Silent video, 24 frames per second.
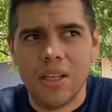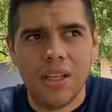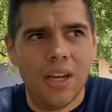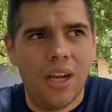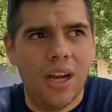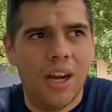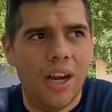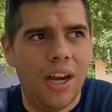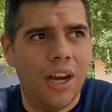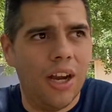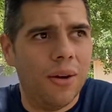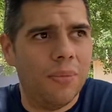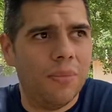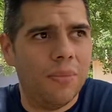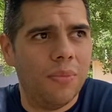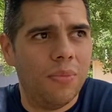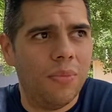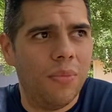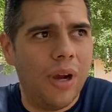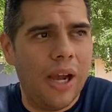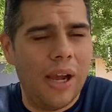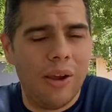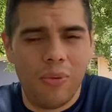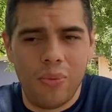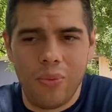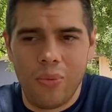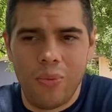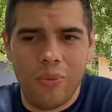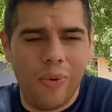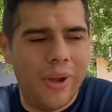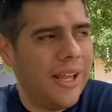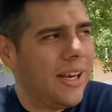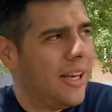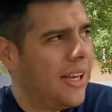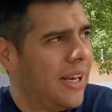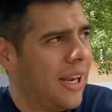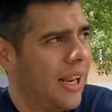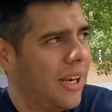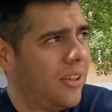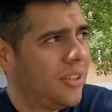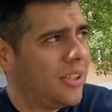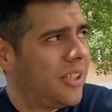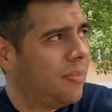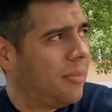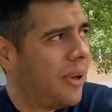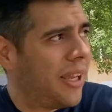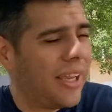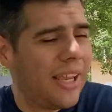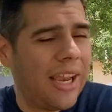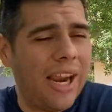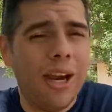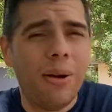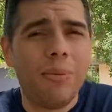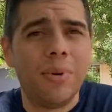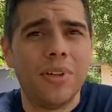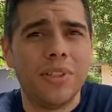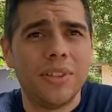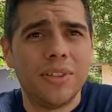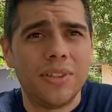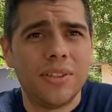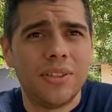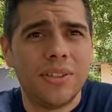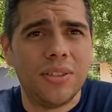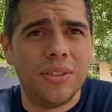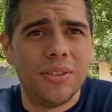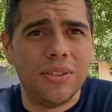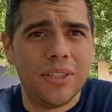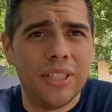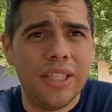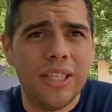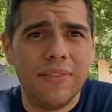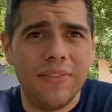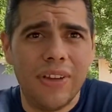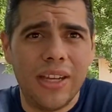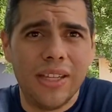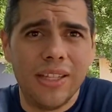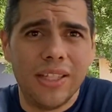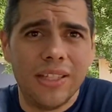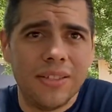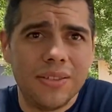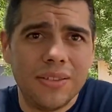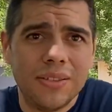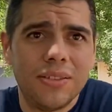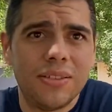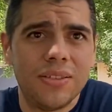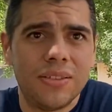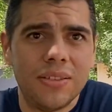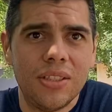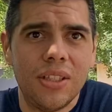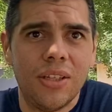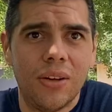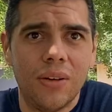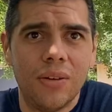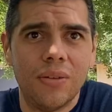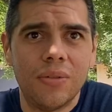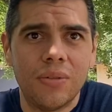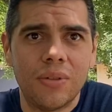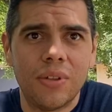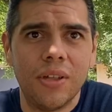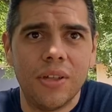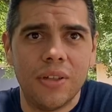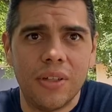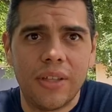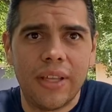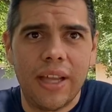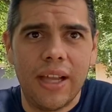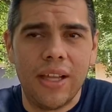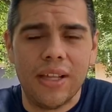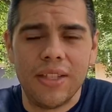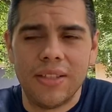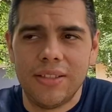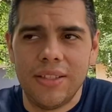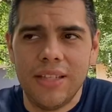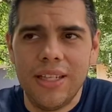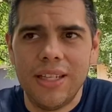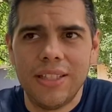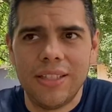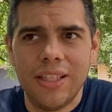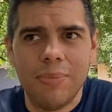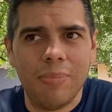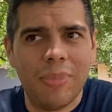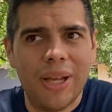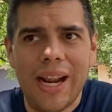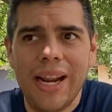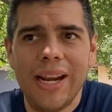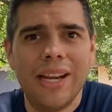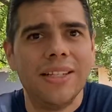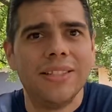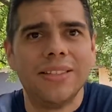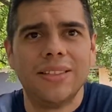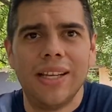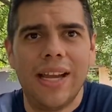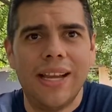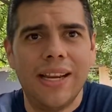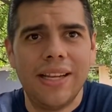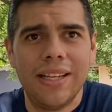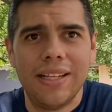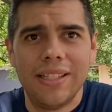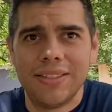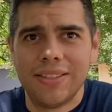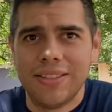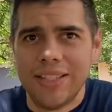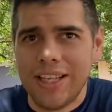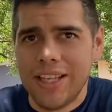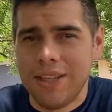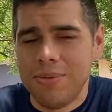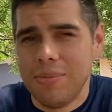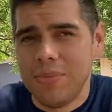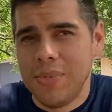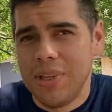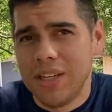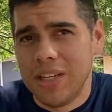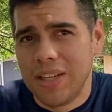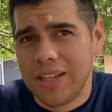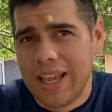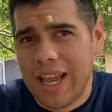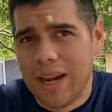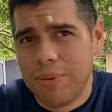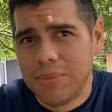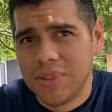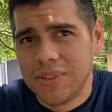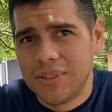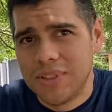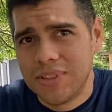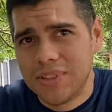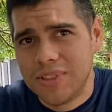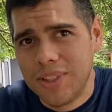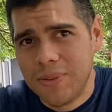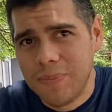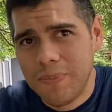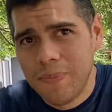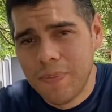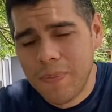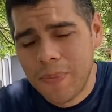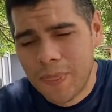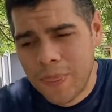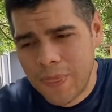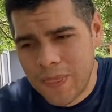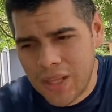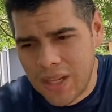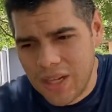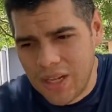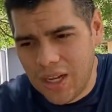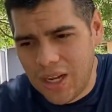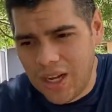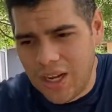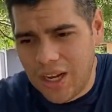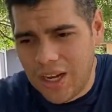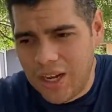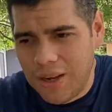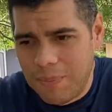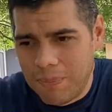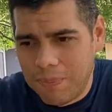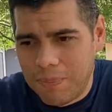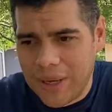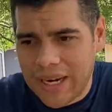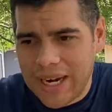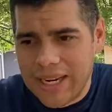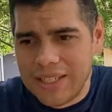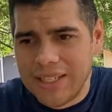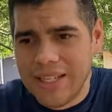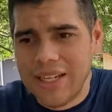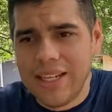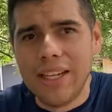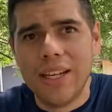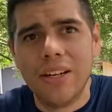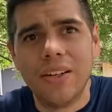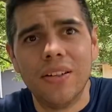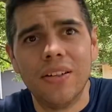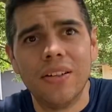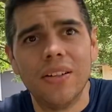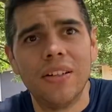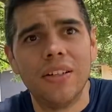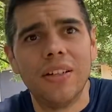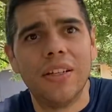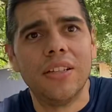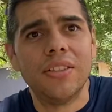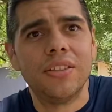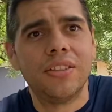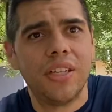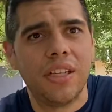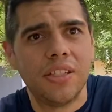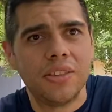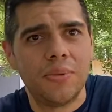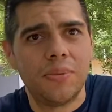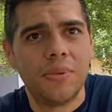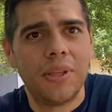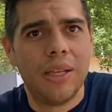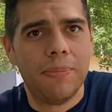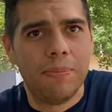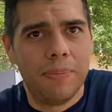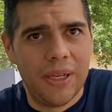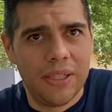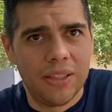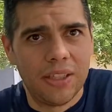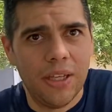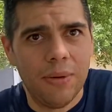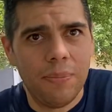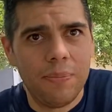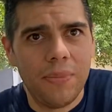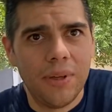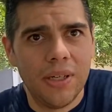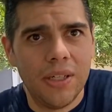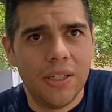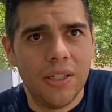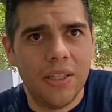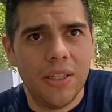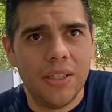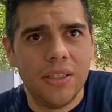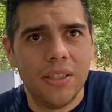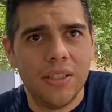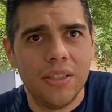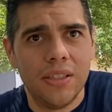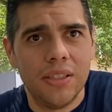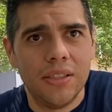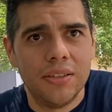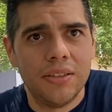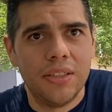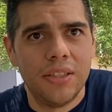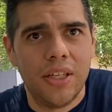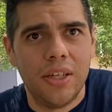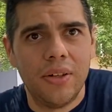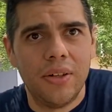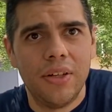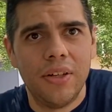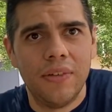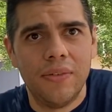um, I went and I looked at my cameras to see if I, you know, could mm-hmm. see anything, but I didn't. I didn't see him in the camera system. Mm-hmm. Um, but I did hear the gunshots get picked up on the on the security. Do you